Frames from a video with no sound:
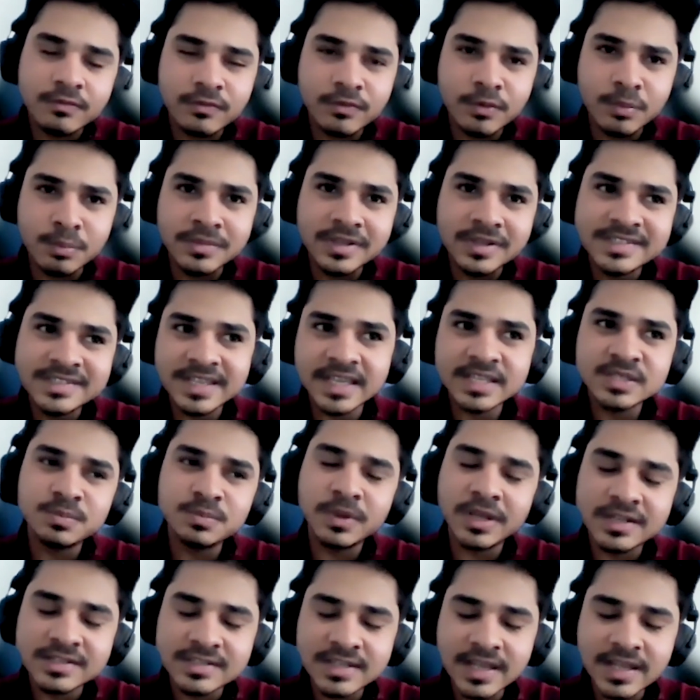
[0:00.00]
from this
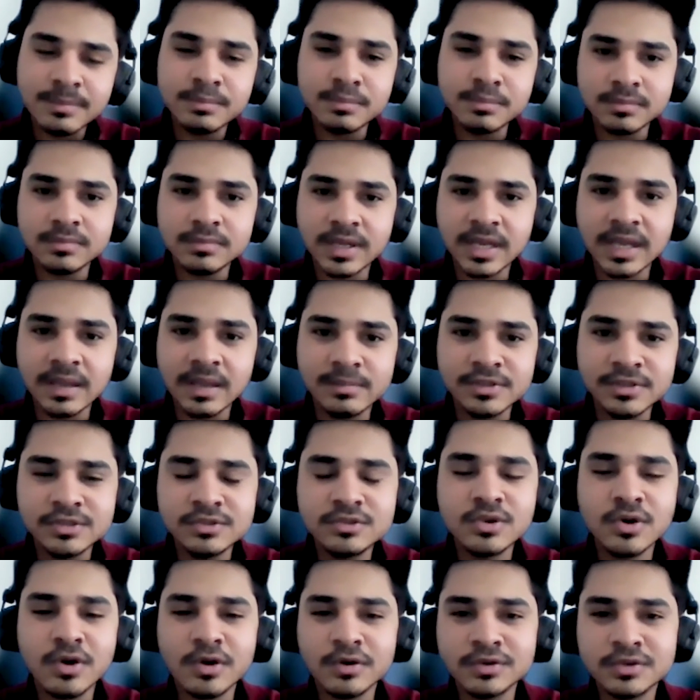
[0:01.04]
experience, I'm able
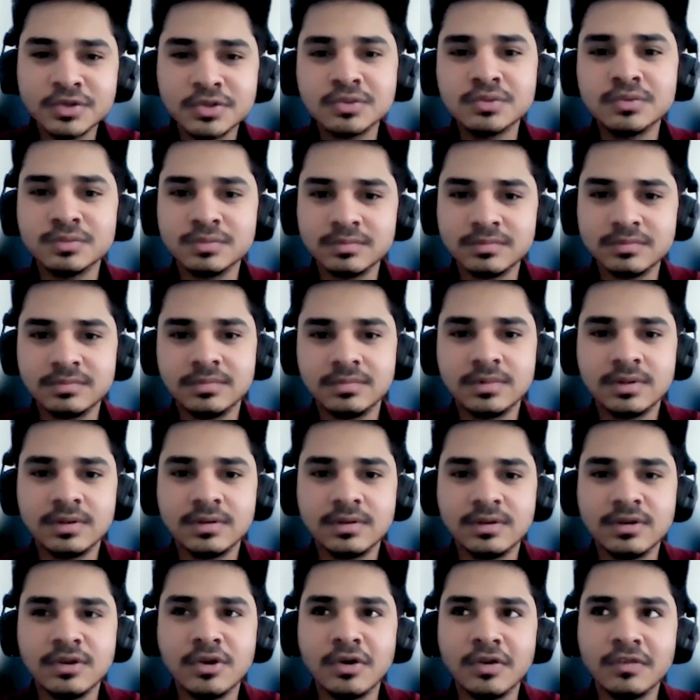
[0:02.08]
to talk to
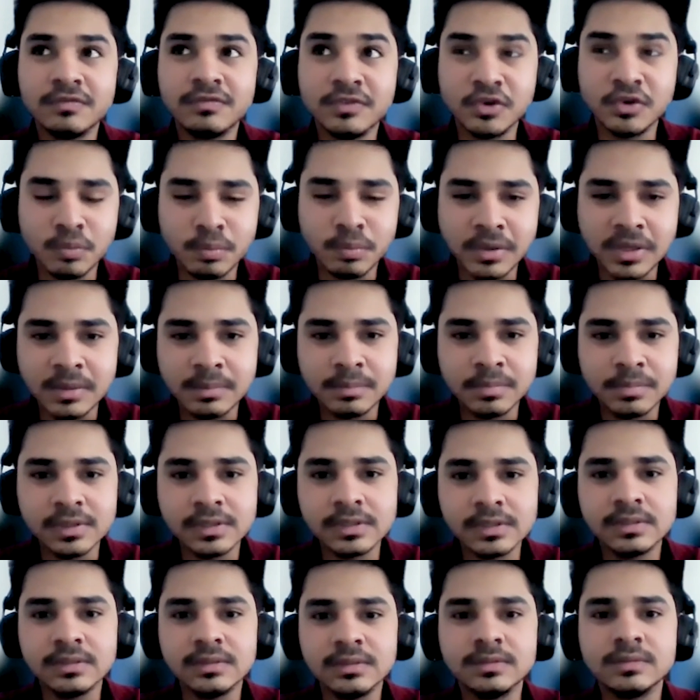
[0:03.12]
a lot of new
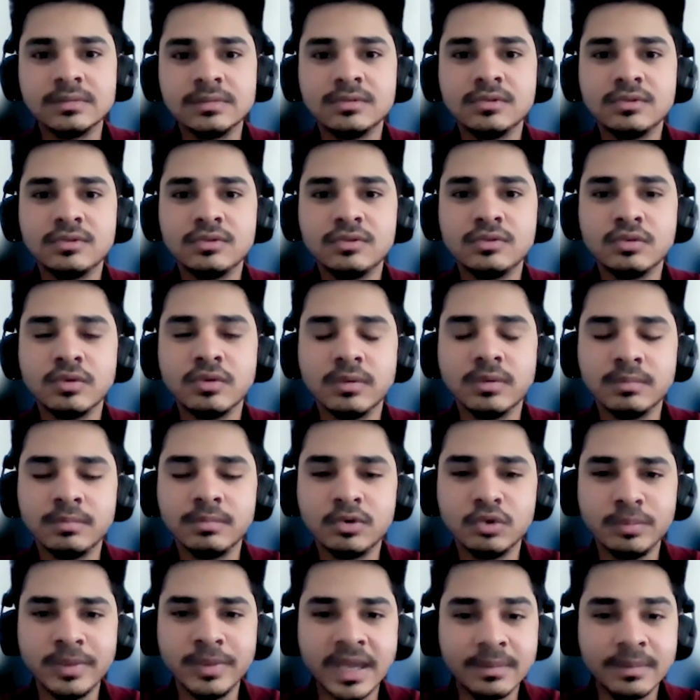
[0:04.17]
people, to
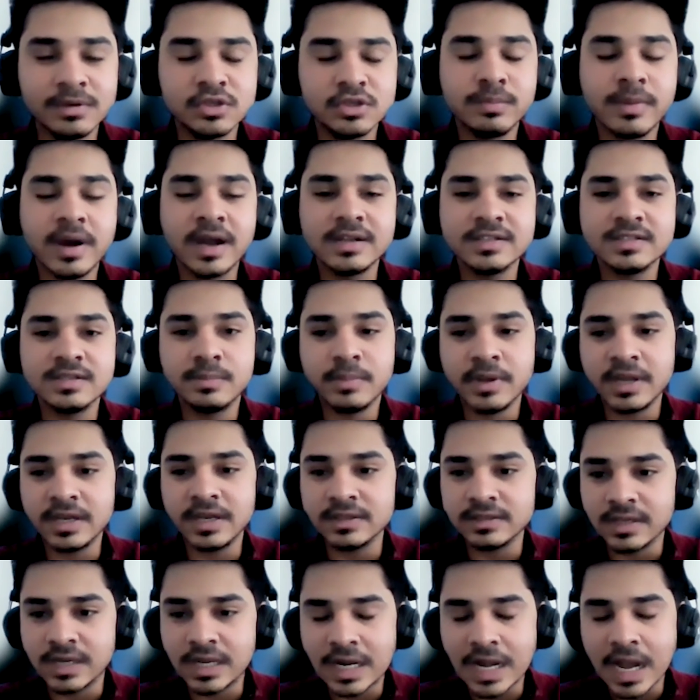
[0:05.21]
be able to participate
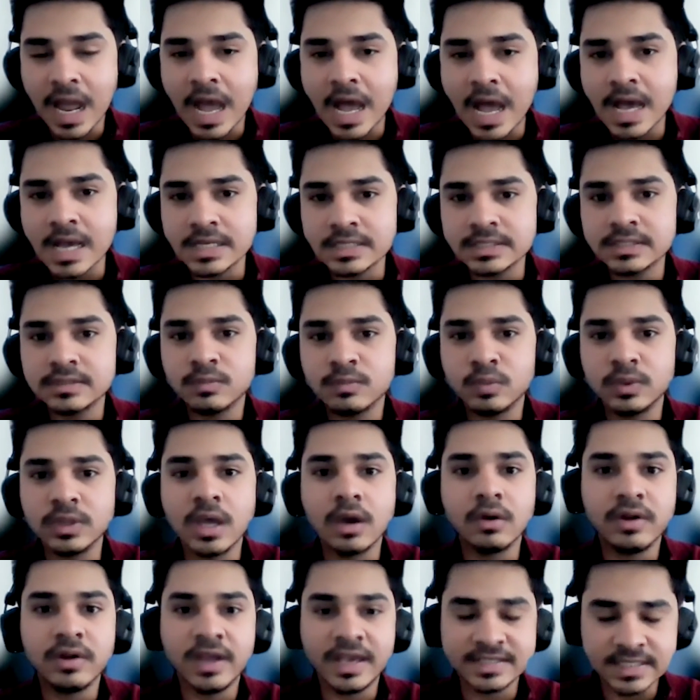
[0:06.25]
in the class
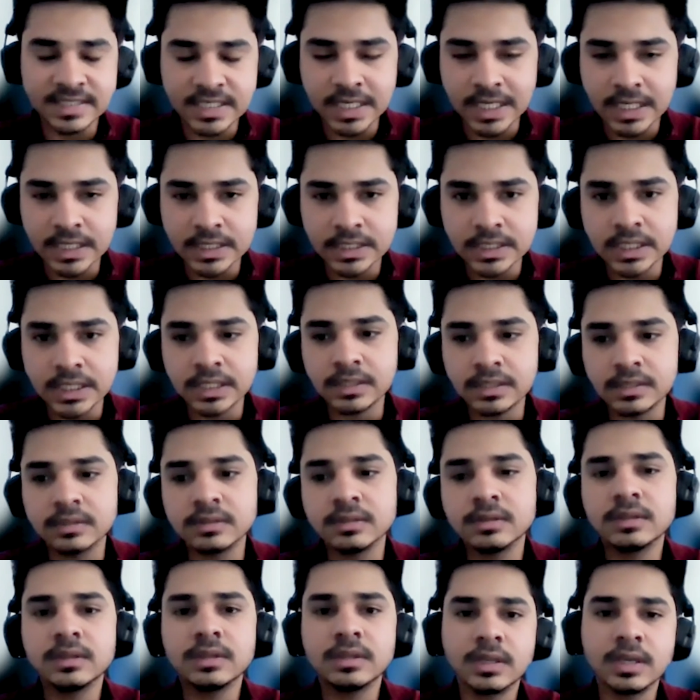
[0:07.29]
without hesitating
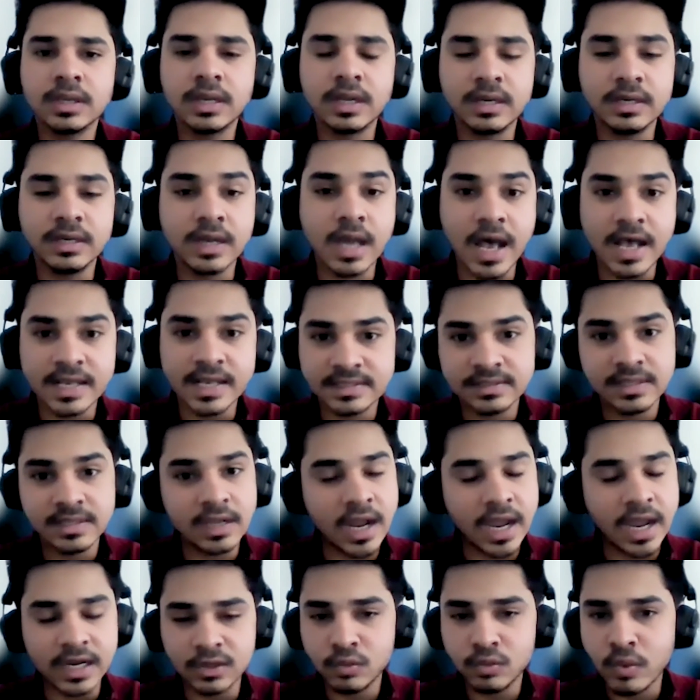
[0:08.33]
and ask
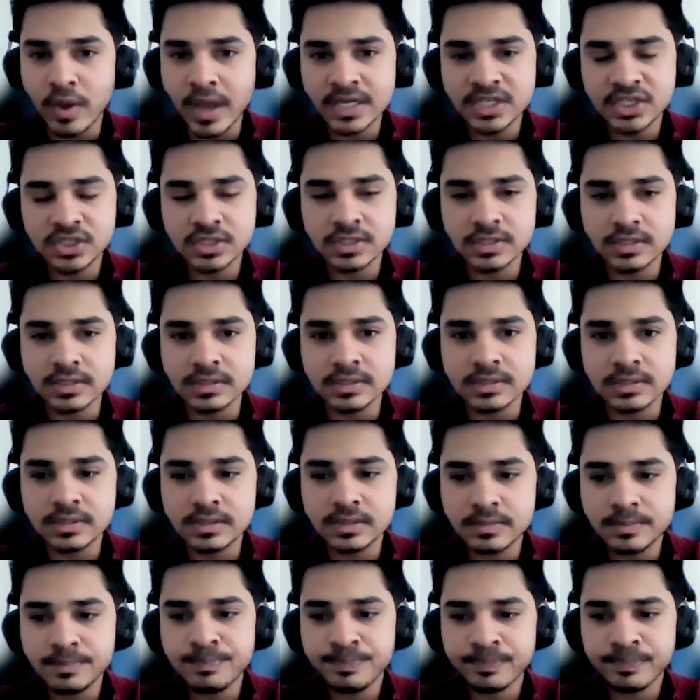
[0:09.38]
the right
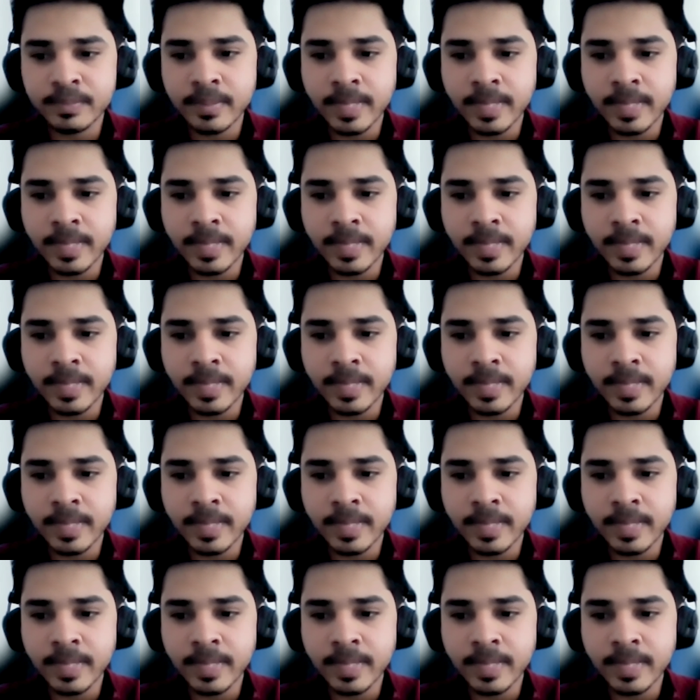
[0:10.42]
questions.